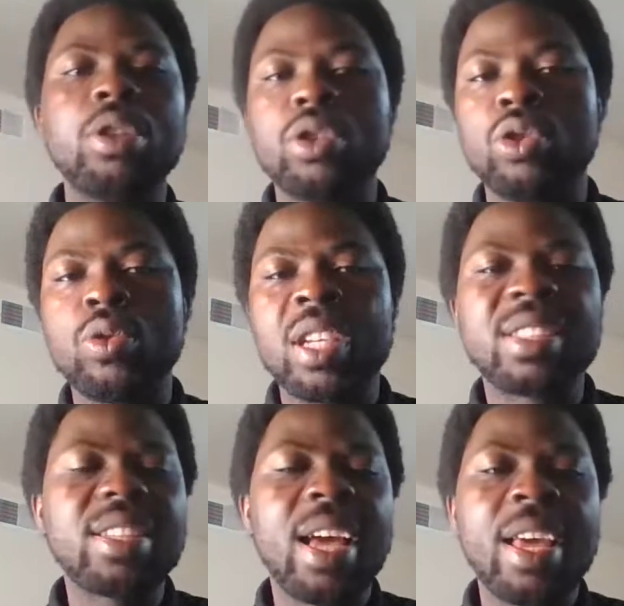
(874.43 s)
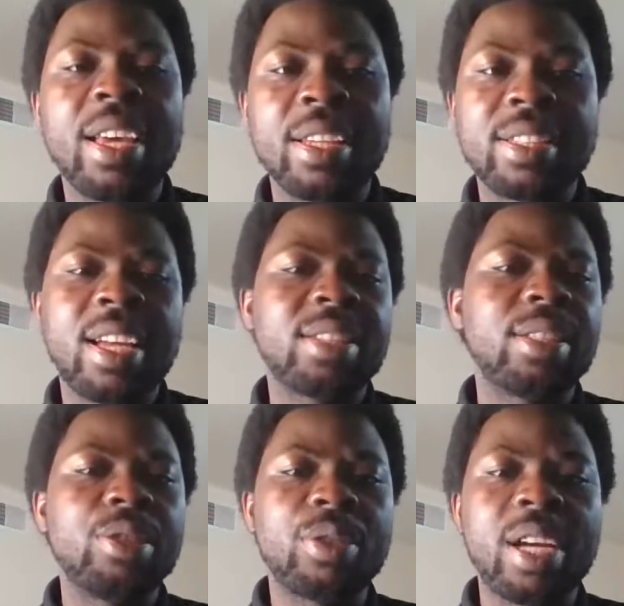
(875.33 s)
USCIS, that's the
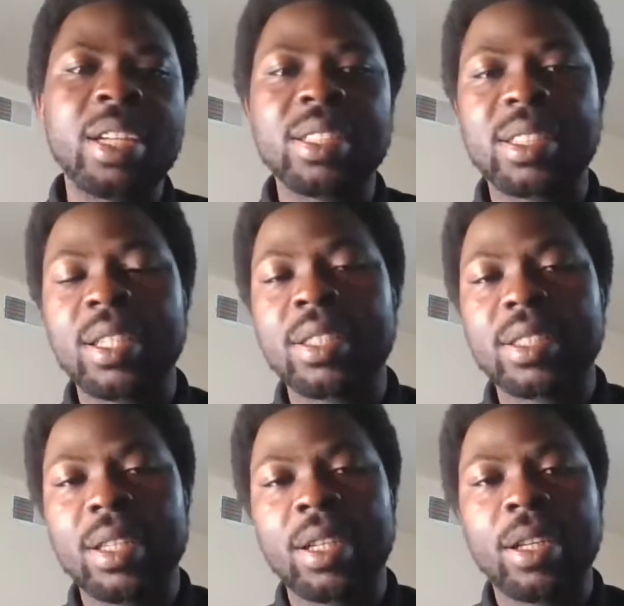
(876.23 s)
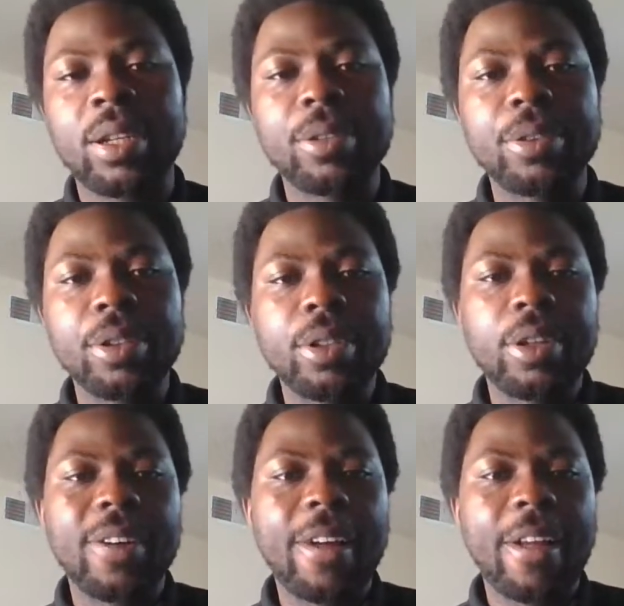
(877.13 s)
United States,
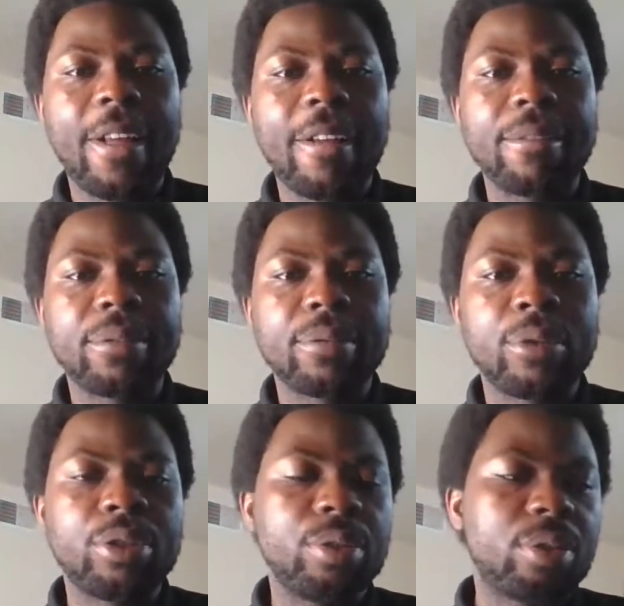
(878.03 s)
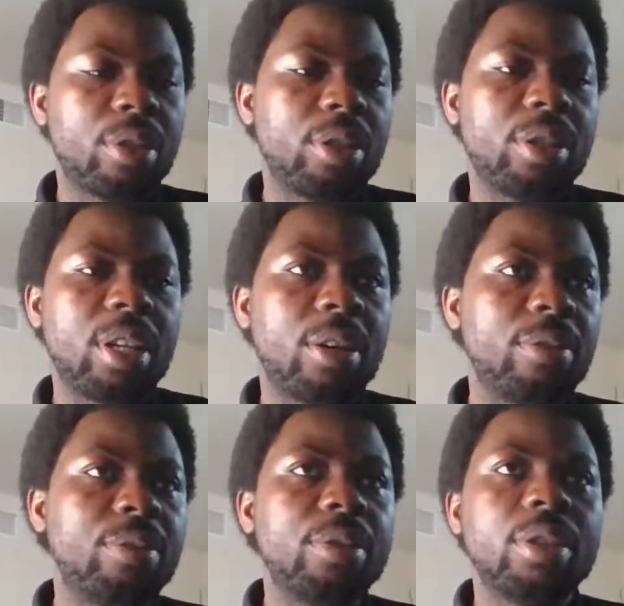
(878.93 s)
what do you call it now?